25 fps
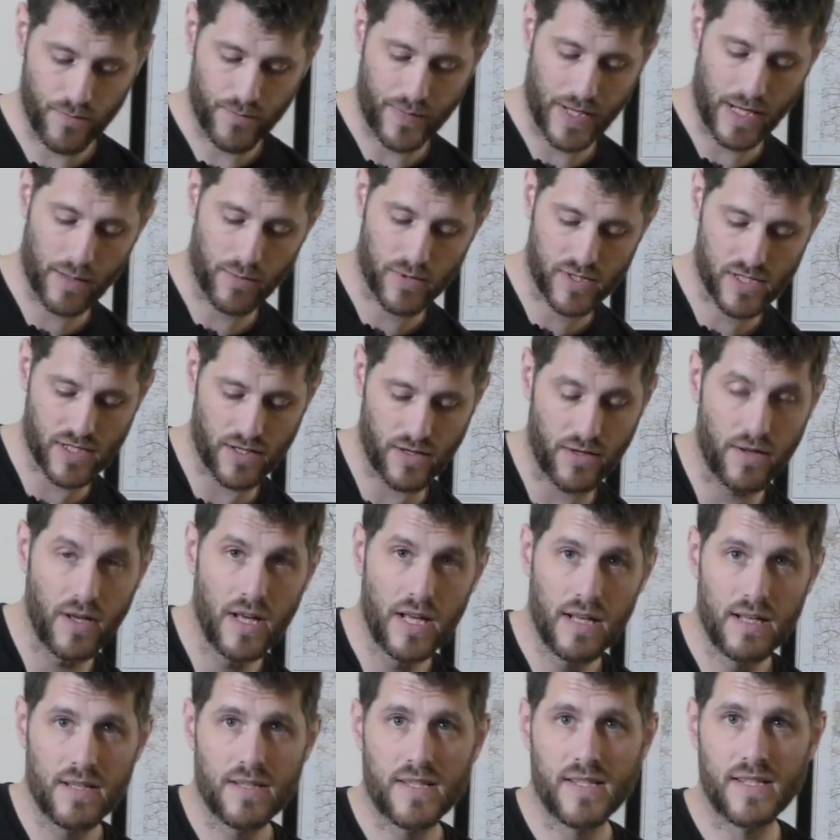be able to
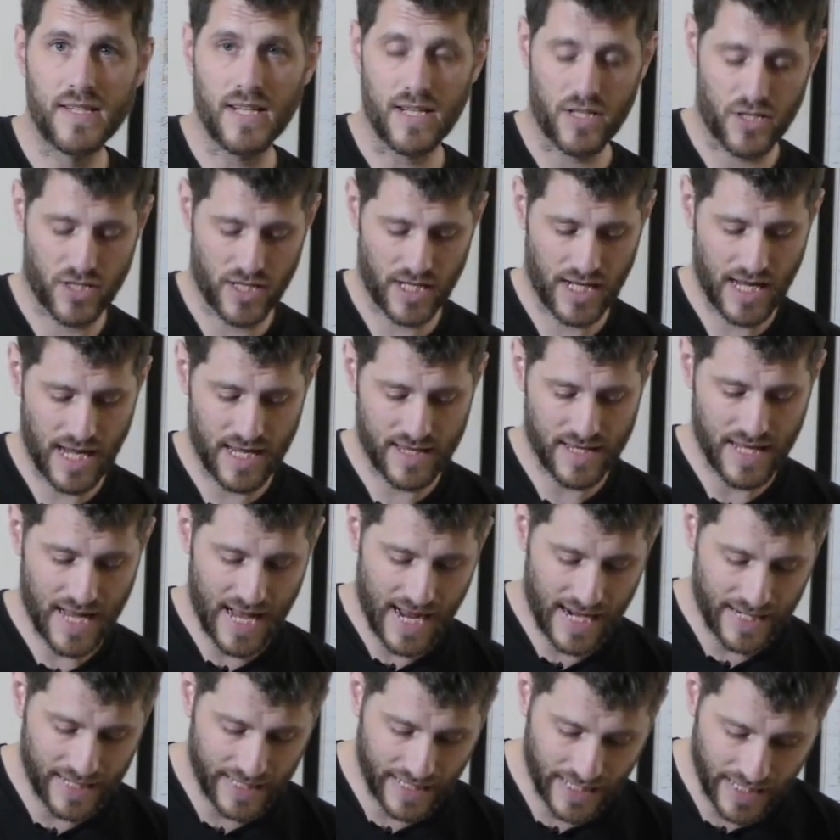stitch together
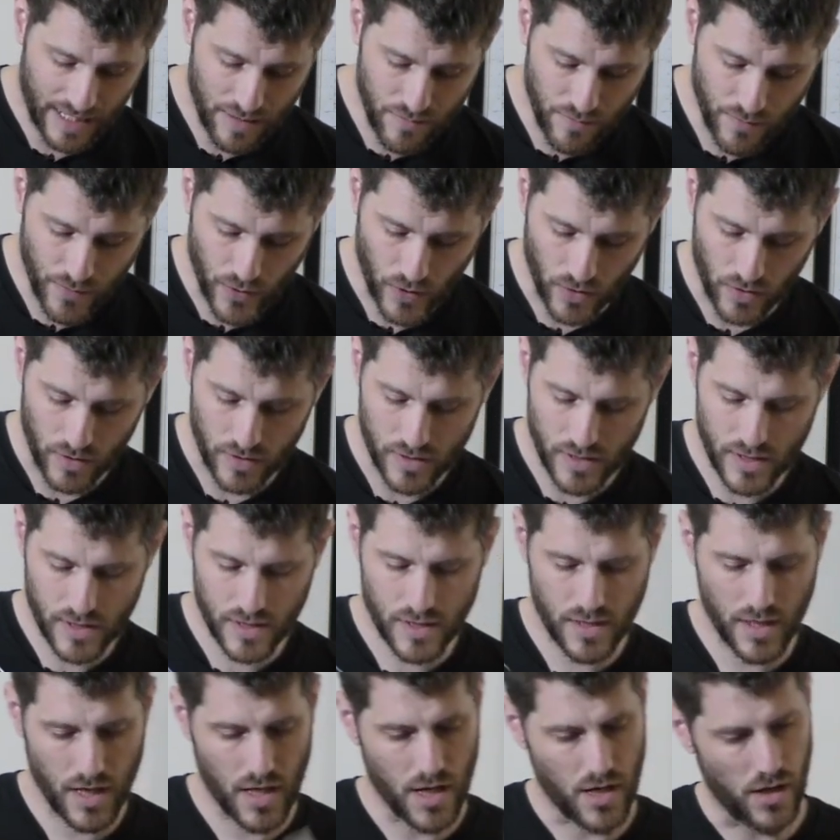any input.
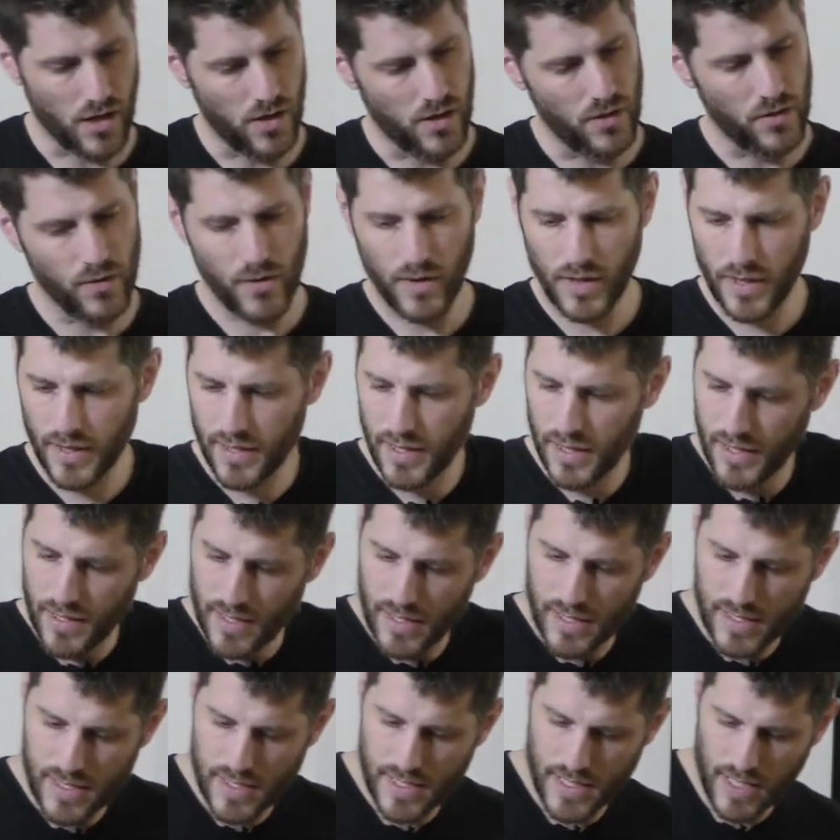So I think
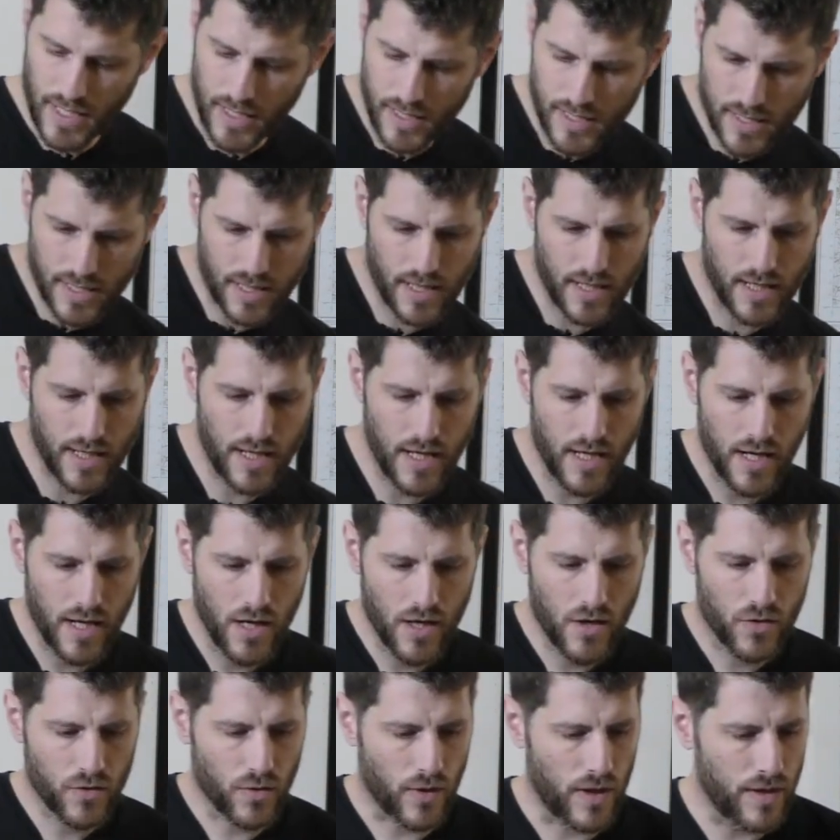that's it.
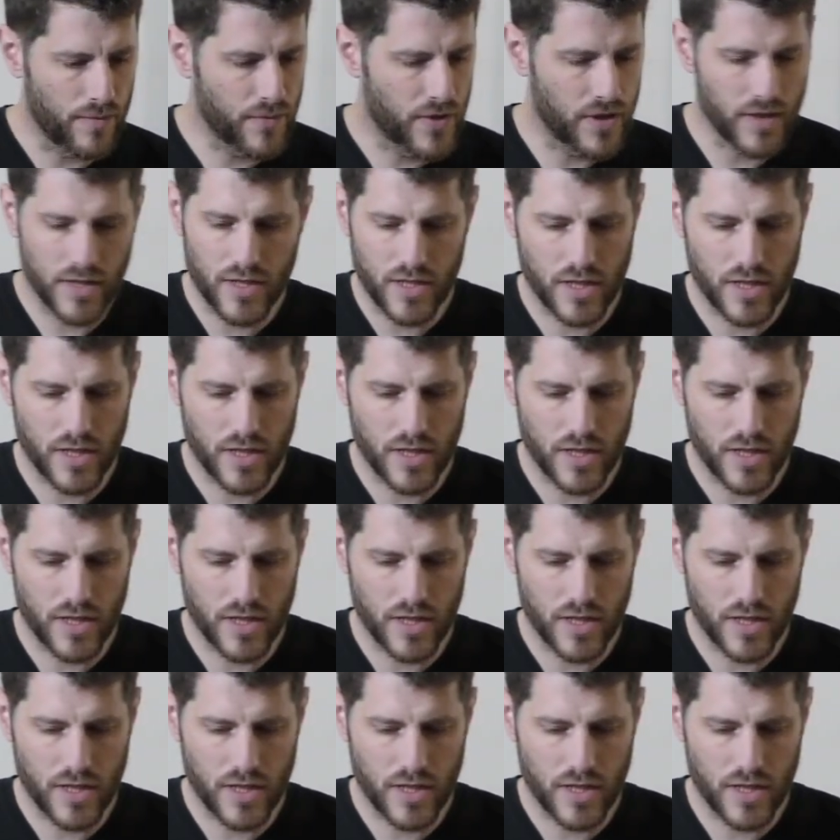What I'm going to